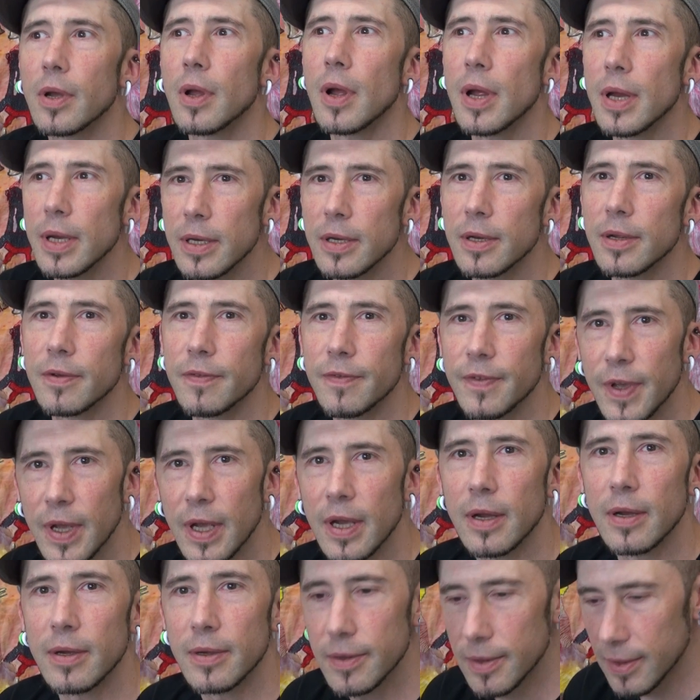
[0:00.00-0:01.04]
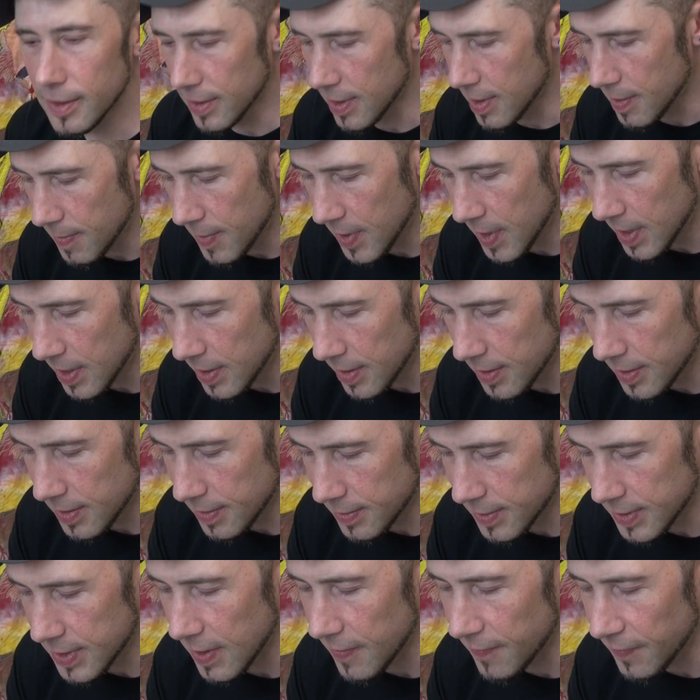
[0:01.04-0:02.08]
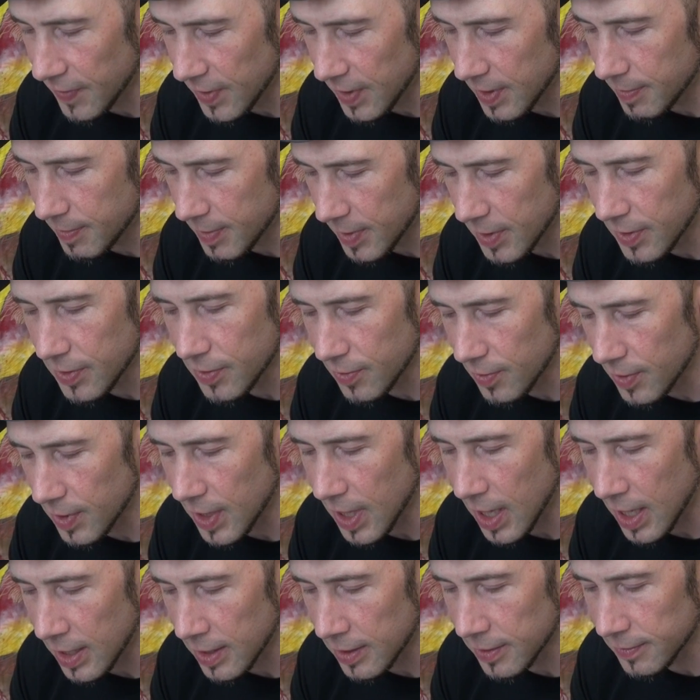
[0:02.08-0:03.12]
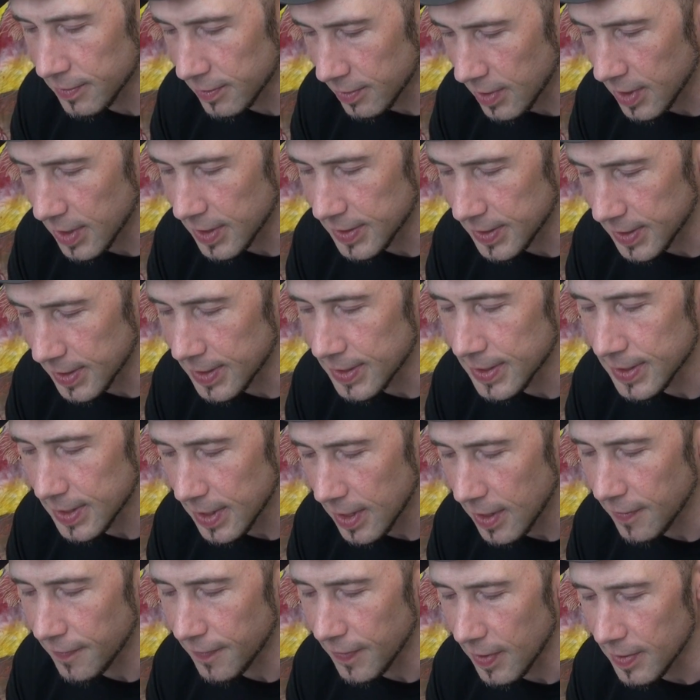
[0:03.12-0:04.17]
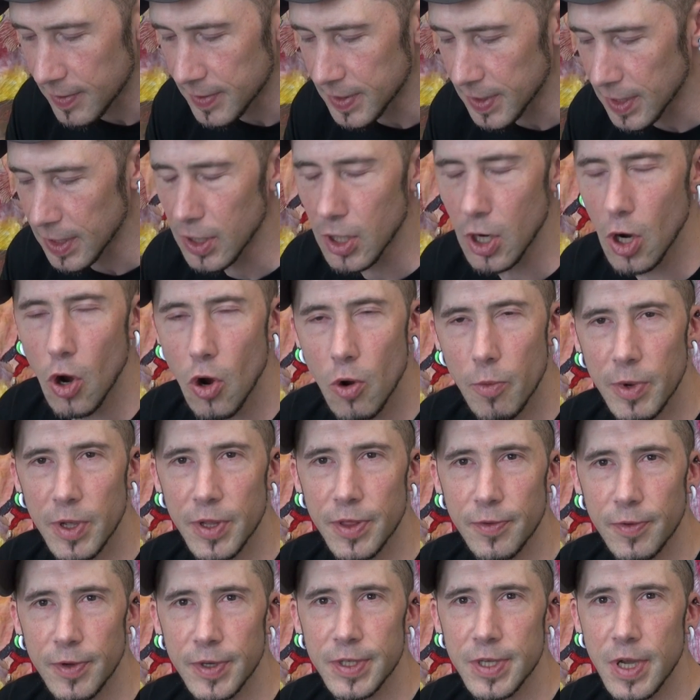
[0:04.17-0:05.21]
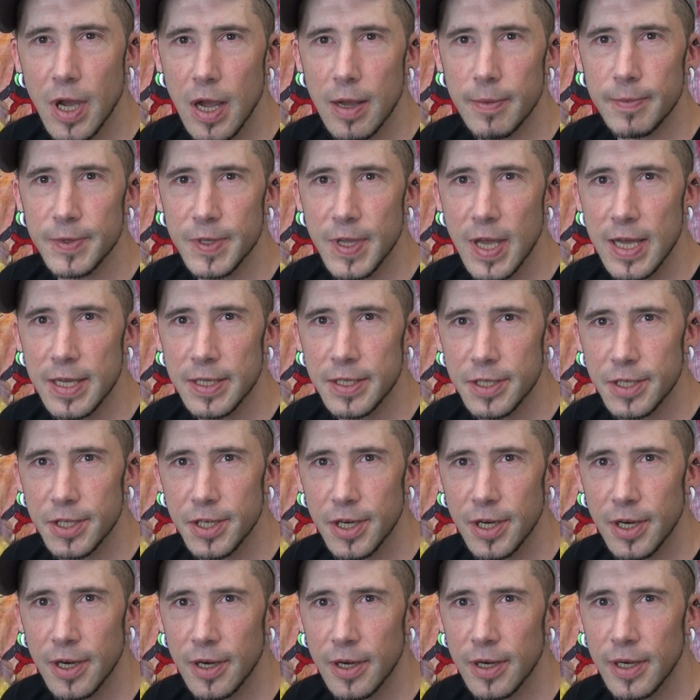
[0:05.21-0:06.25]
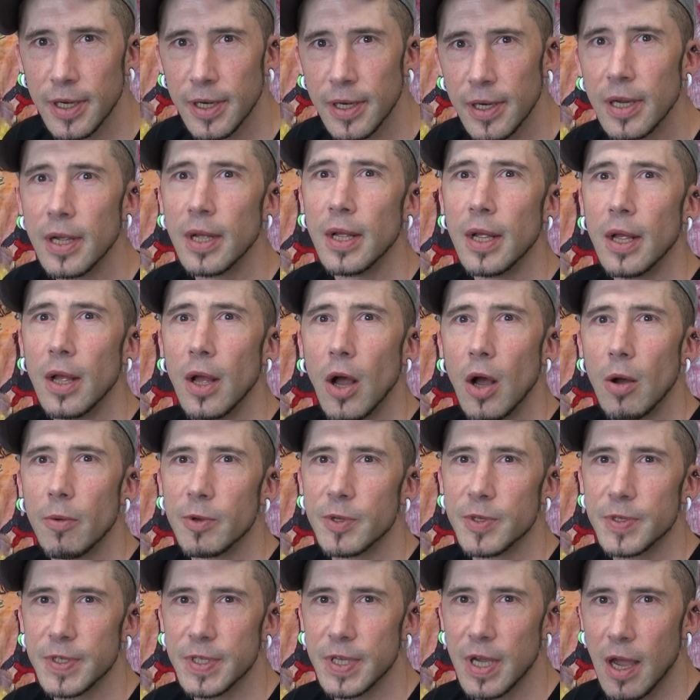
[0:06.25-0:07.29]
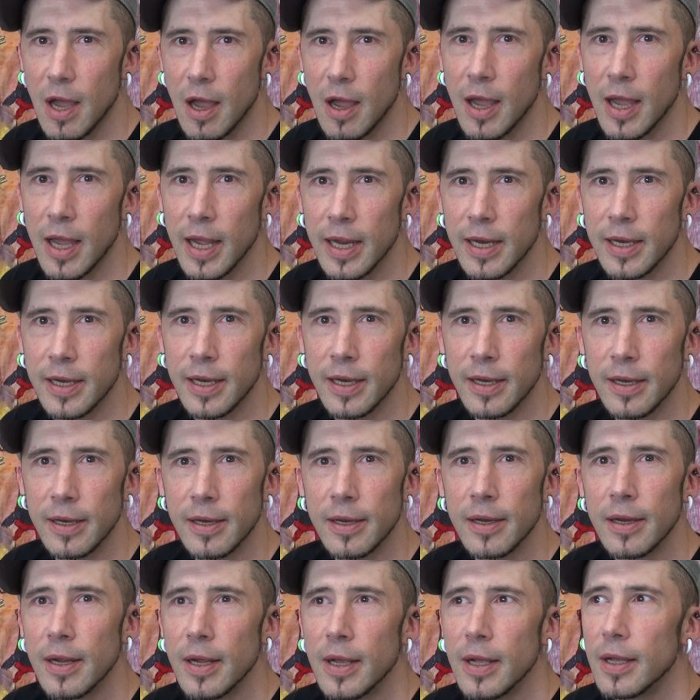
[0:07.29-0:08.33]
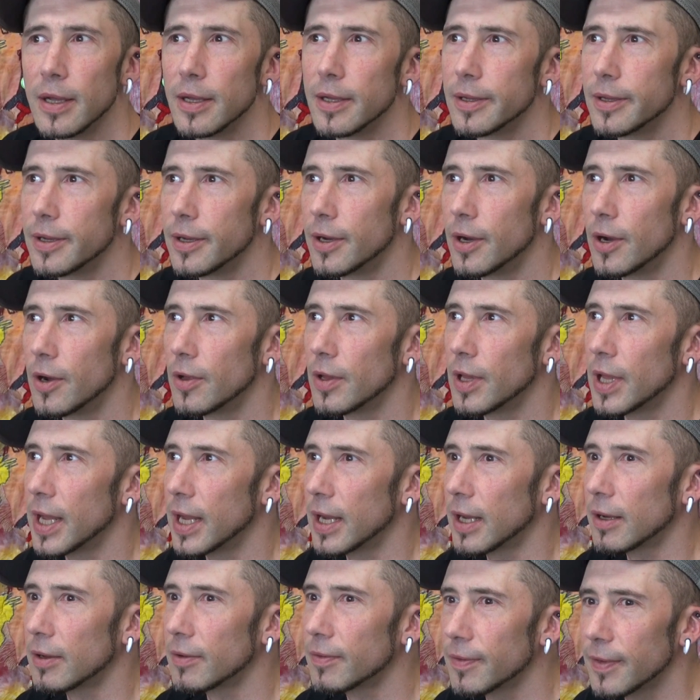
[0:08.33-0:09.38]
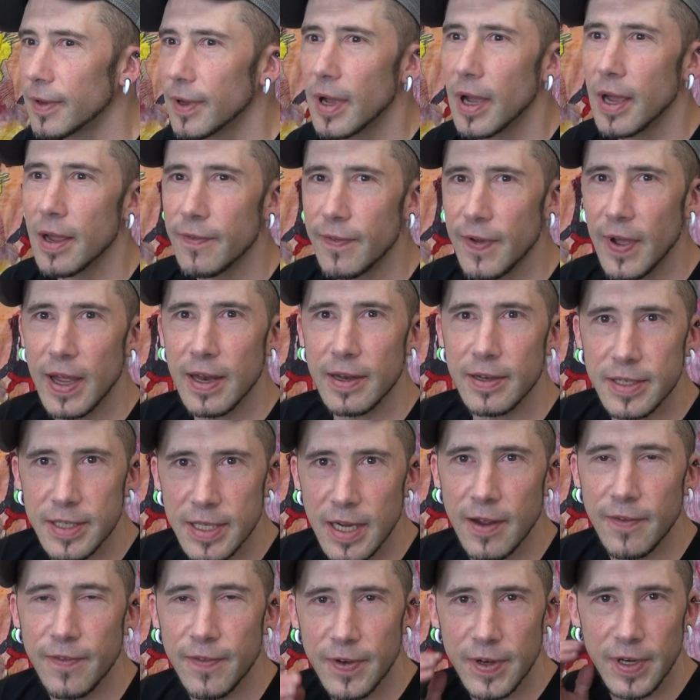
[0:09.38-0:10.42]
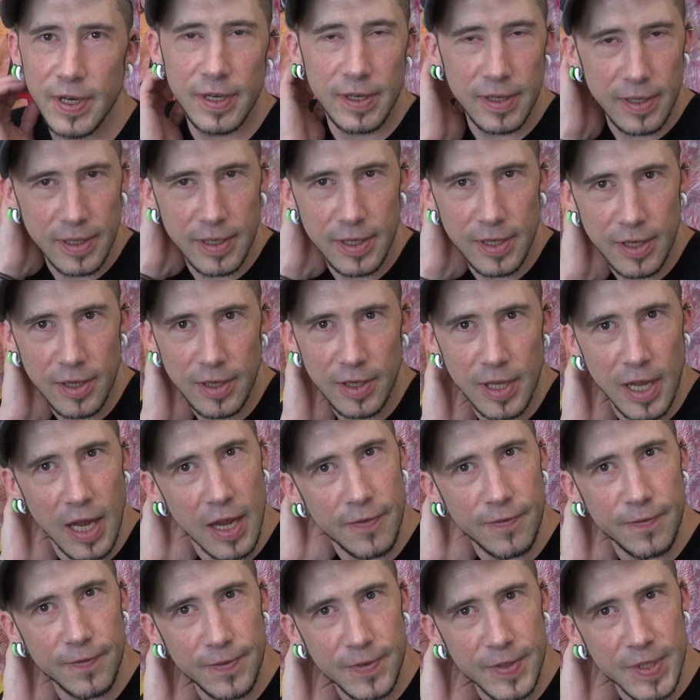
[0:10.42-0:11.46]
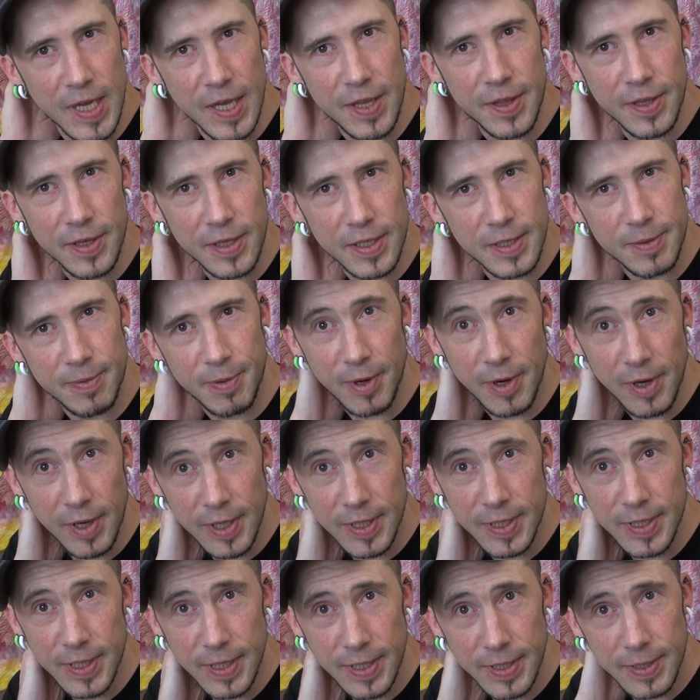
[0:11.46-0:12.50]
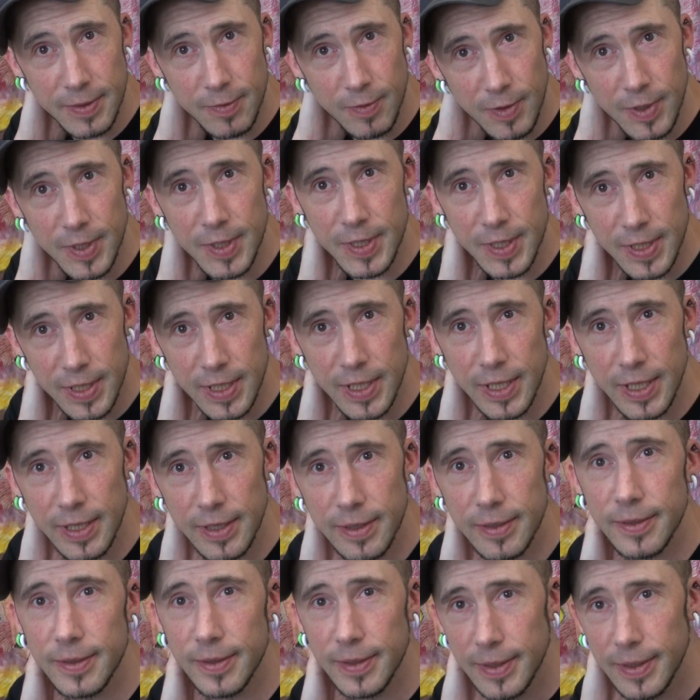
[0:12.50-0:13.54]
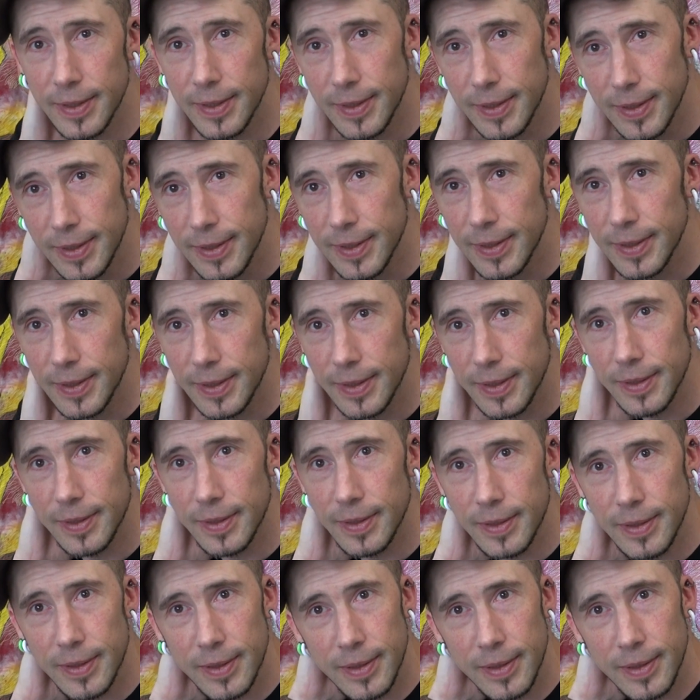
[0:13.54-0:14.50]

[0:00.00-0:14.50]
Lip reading: Kind of, yeah. I mean, definitely been through a lot of crazy stuff. I was in a coma 3 times last year and almost died, and like, I've had definite near-life death experiences. So I see the connection with you and Joel now.